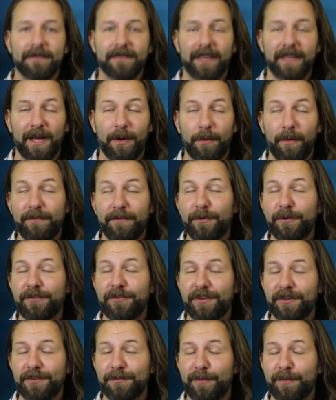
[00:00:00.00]
However,
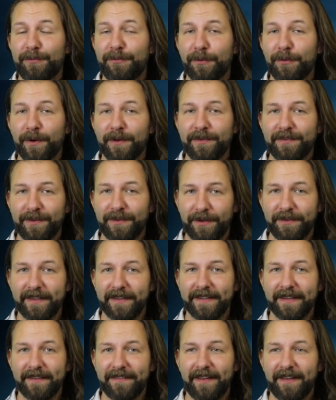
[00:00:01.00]
just before
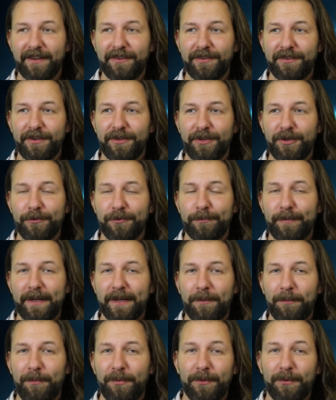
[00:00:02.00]
assaulting the dungeon, you've
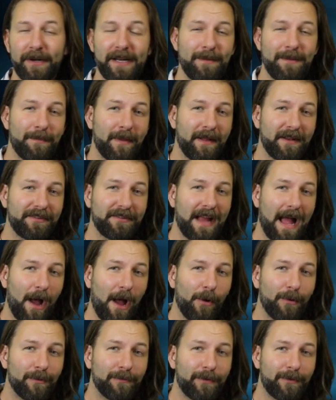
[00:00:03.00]
been pretty much
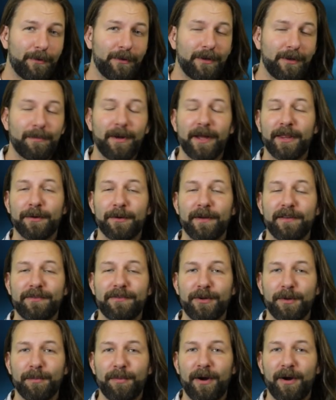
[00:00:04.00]
outvoted by the rest
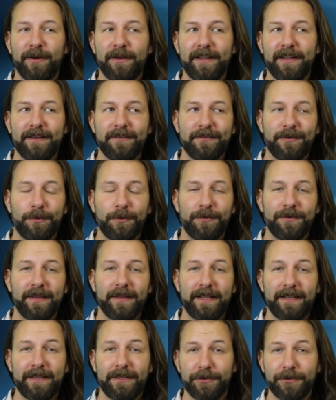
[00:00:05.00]
of your party and told
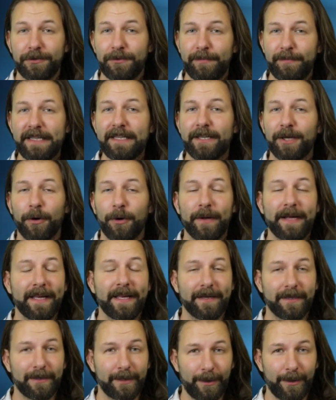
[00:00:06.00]
that you'll be going
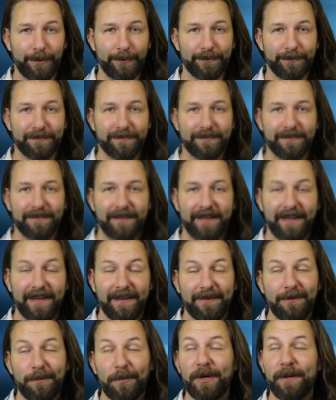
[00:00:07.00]
in alone. And
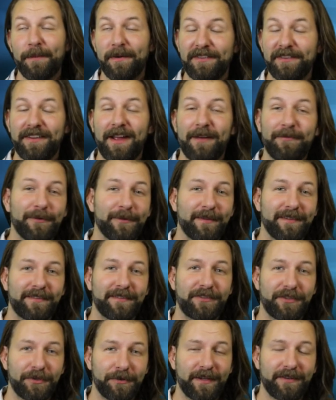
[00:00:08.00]
it's pretty much after this
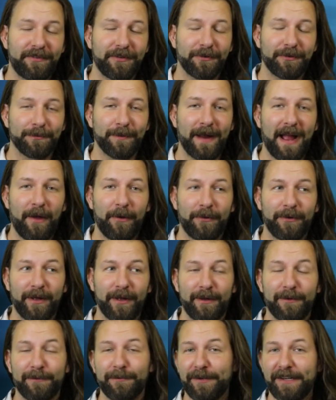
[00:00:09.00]
judicious round
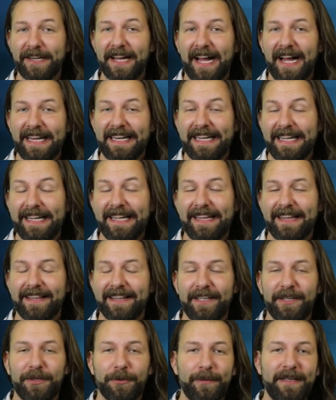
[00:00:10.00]
of not it
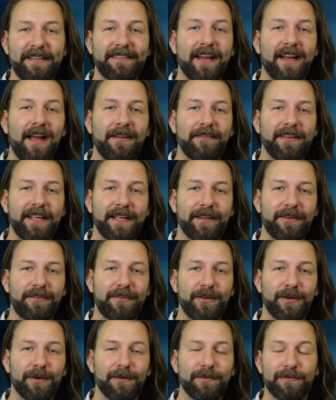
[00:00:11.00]
that you'll be diving
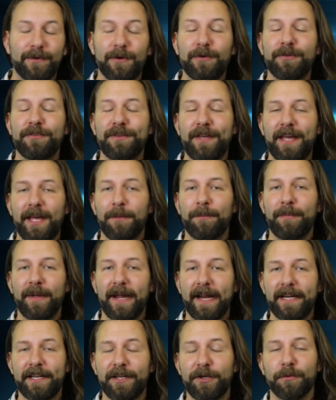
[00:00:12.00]
into your first
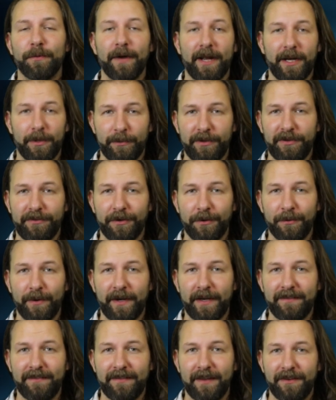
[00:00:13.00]
campaign in your randomly
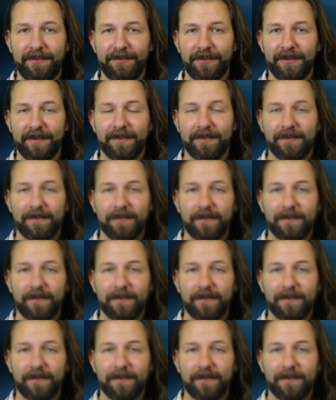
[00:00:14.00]
generated dungeon.